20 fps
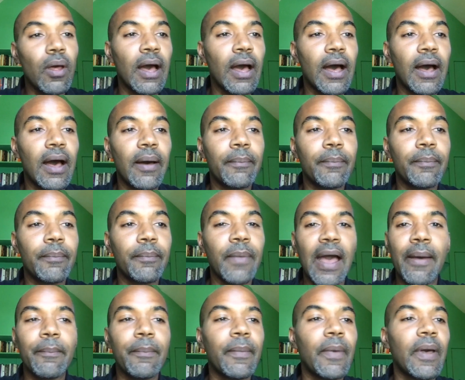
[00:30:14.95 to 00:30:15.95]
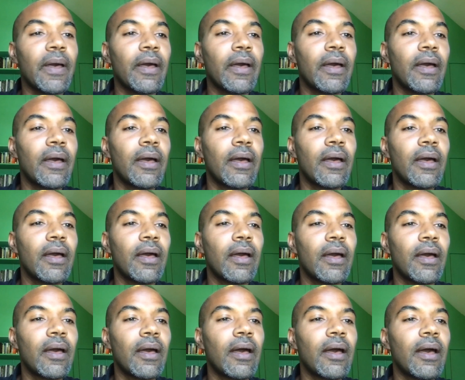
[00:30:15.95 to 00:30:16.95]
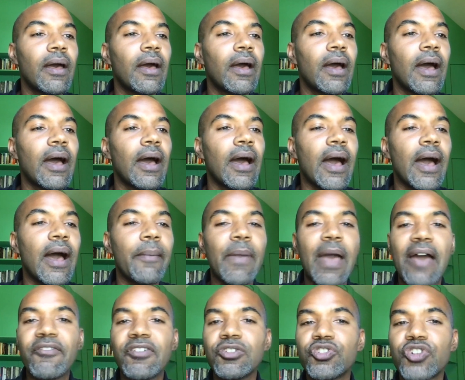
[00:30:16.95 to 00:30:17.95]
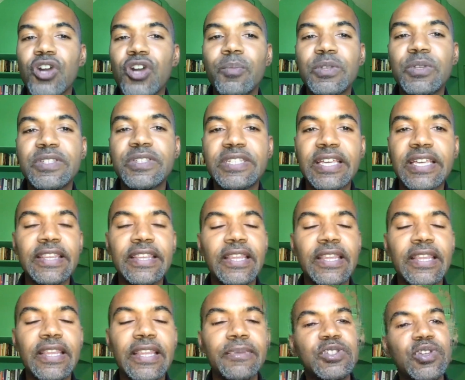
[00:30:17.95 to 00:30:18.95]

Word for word: Um, I'm I'm having trouble seeing them,